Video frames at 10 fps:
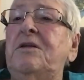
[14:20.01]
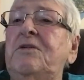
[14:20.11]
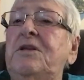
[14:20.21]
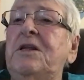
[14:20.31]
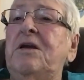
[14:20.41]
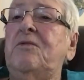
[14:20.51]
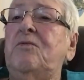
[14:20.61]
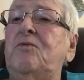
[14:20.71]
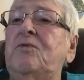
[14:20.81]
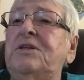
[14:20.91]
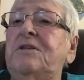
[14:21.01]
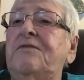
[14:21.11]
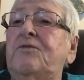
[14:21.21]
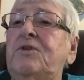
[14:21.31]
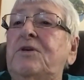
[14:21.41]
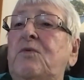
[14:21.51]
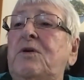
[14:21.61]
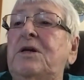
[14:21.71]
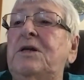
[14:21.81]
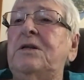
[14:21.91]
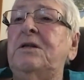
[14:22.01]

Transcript: You didn't go to war until 41.